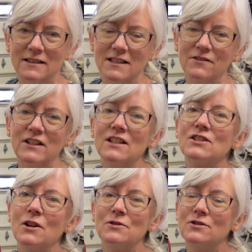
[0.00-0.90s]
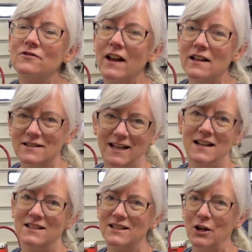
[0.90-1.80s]
Because if it gets going too fast, it kind
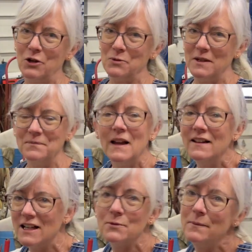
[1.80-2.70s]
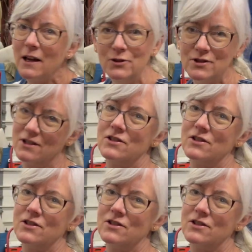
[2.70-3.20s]
of scares me. That's why I'm not using a